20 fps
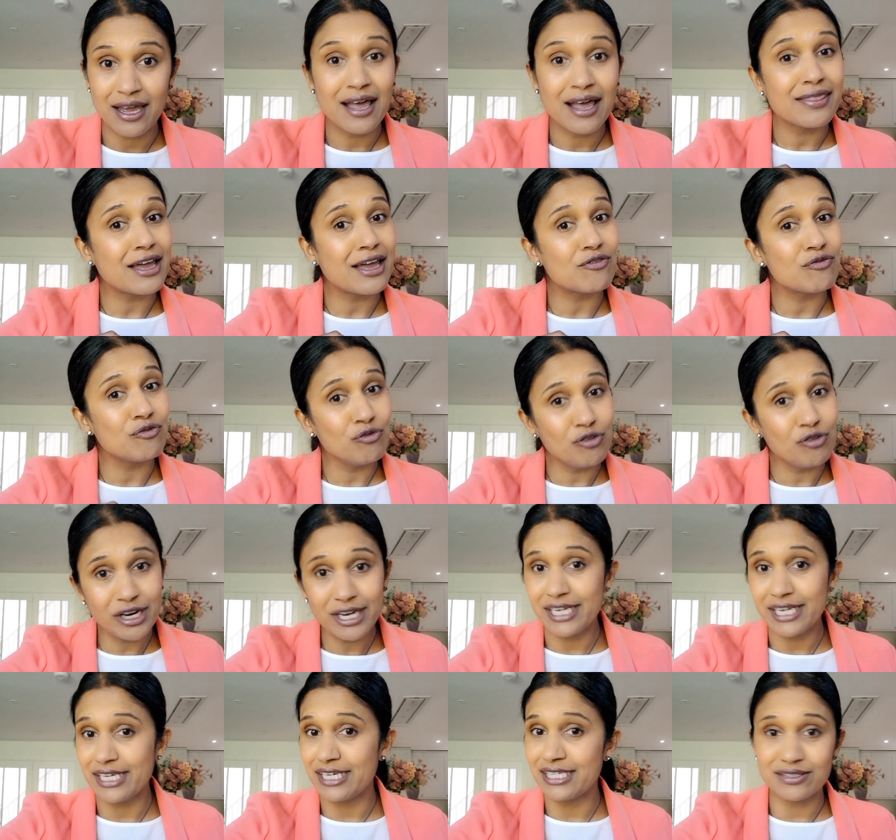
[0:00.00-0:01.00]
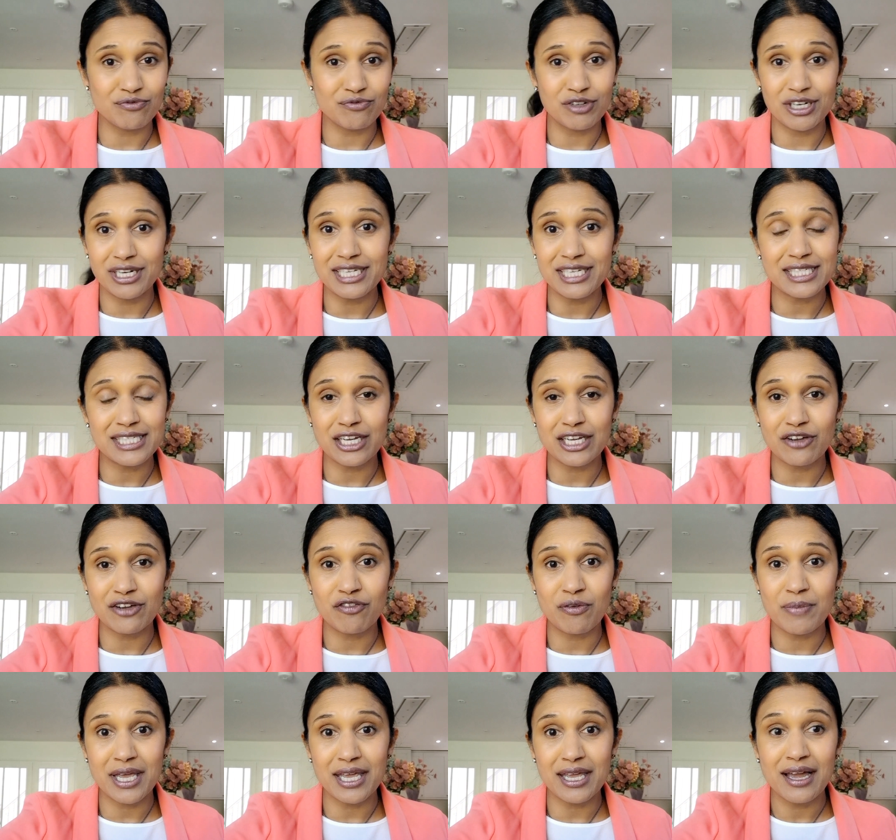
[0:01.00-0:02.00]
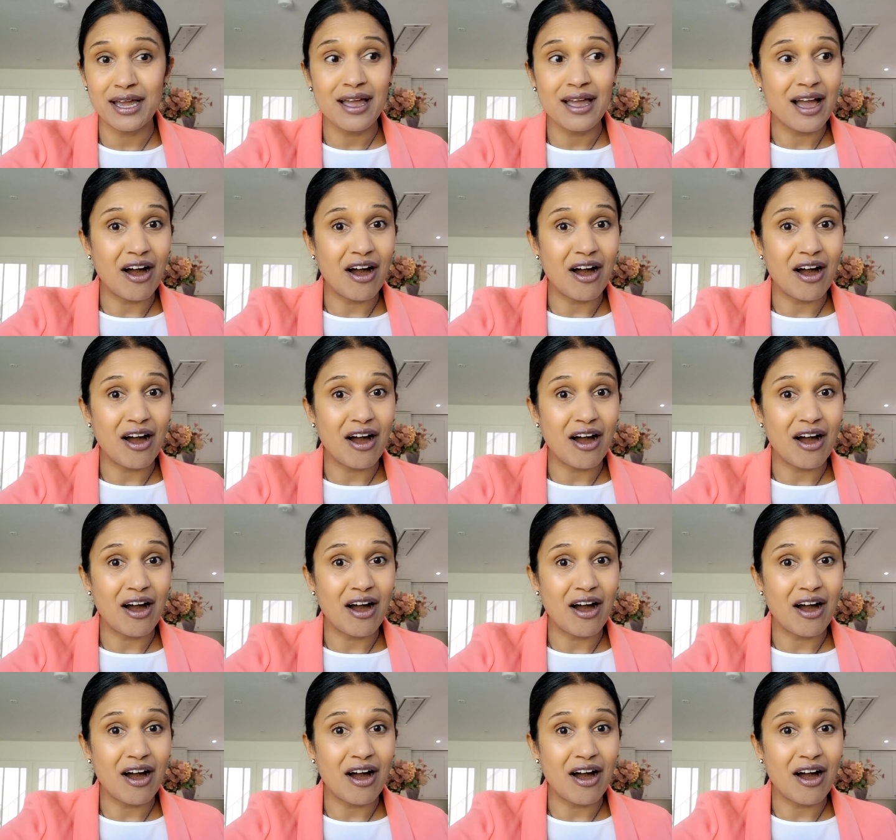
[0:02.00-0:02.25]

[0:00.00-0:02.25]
That really isn't realistic for me.